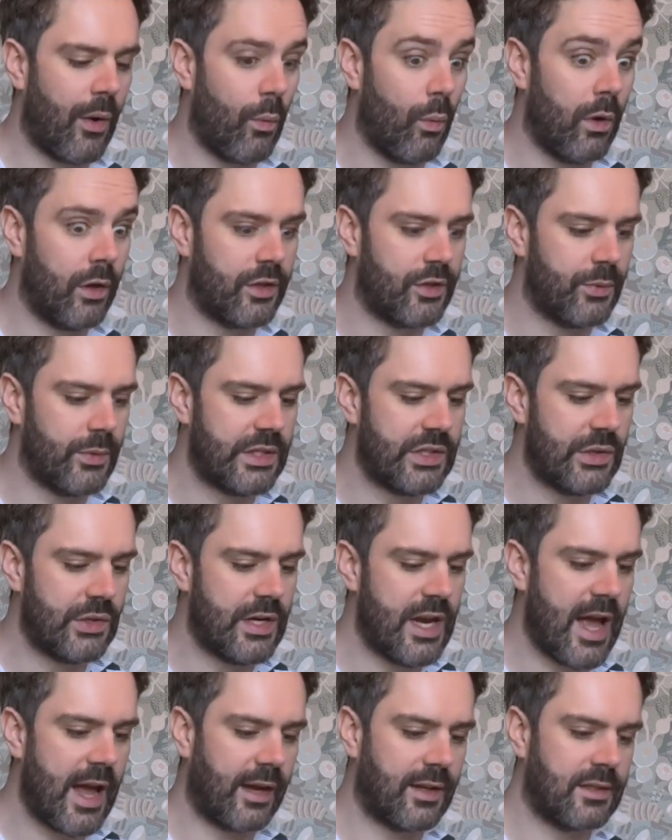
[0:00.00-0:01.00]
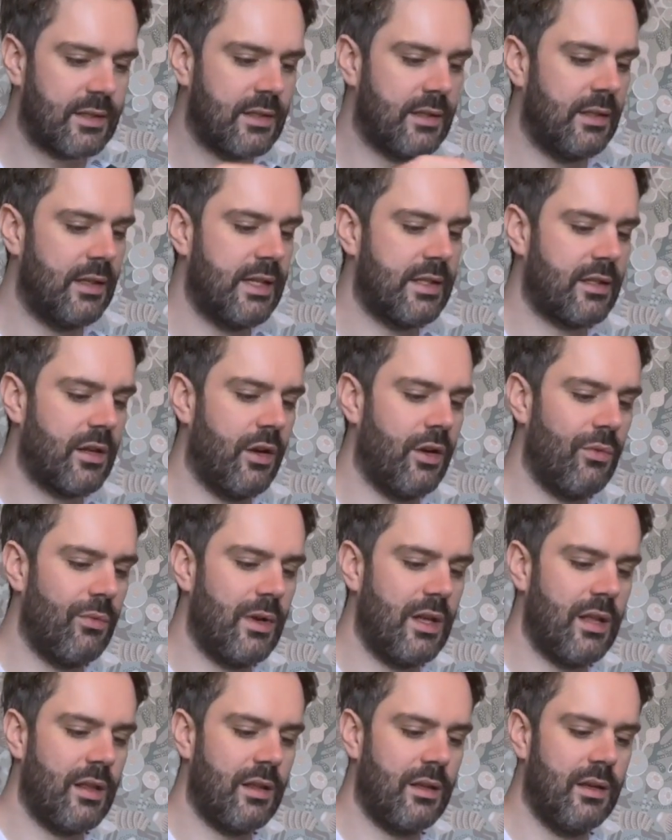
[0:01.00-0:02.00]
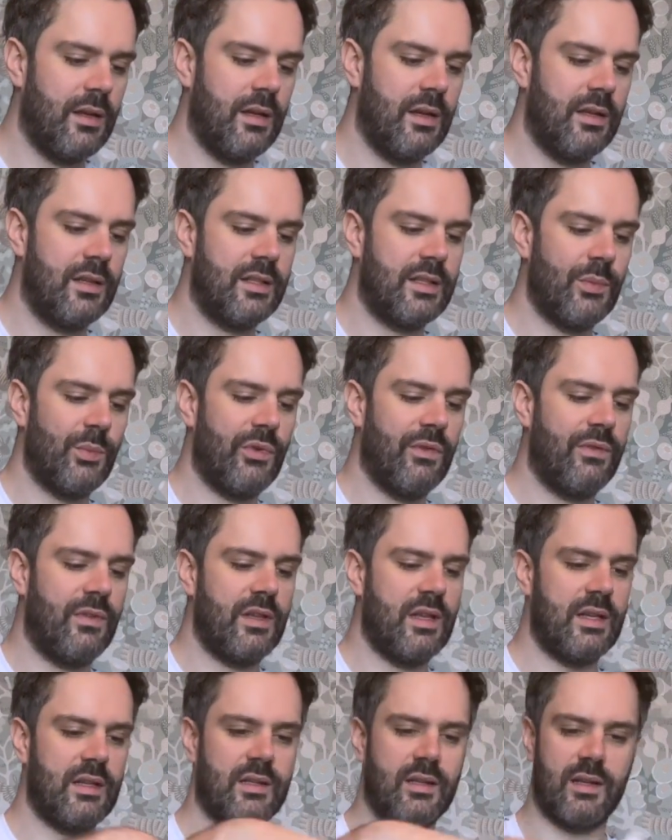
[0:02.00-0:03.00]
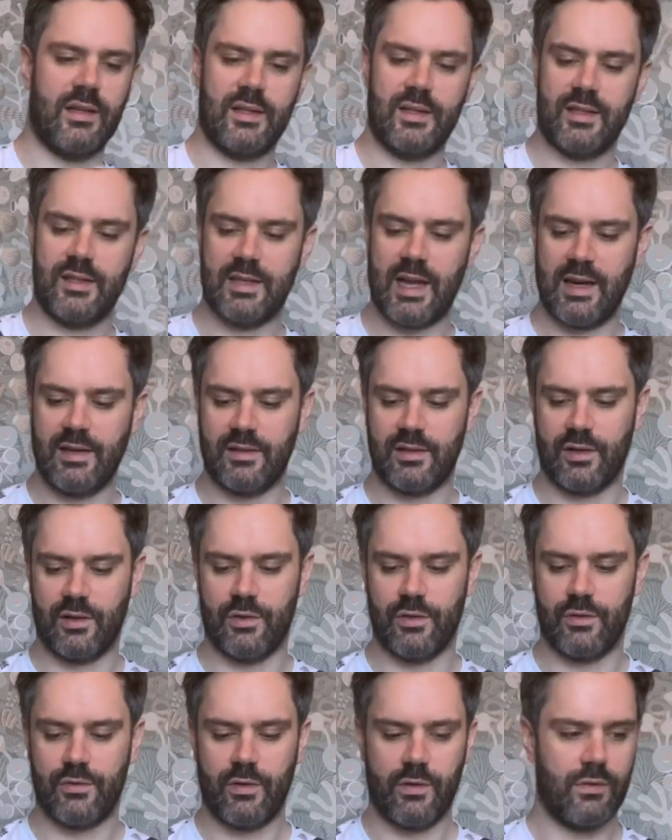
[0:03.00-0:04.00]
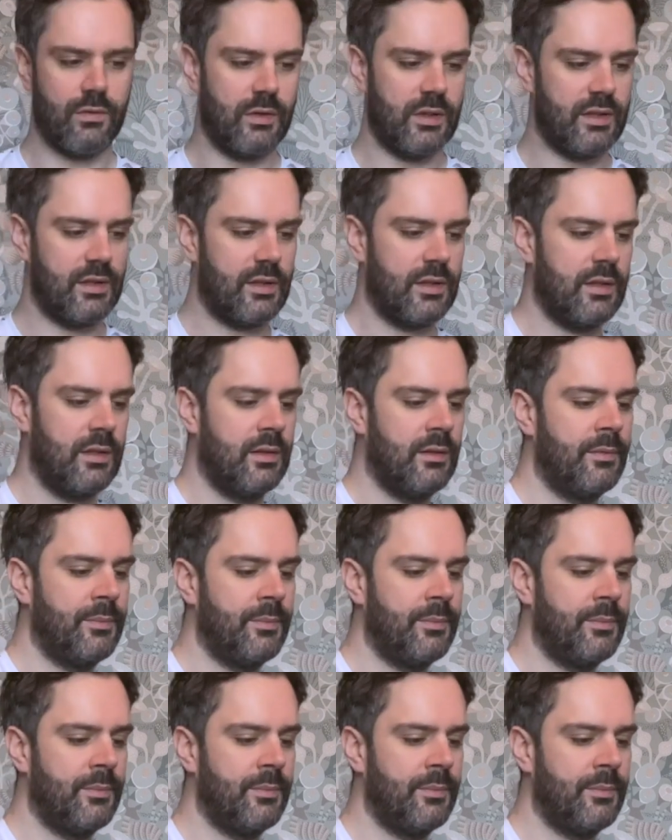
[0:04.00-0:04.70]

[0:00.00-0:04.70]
what should we do next? Let's go with some of these Sense controllers.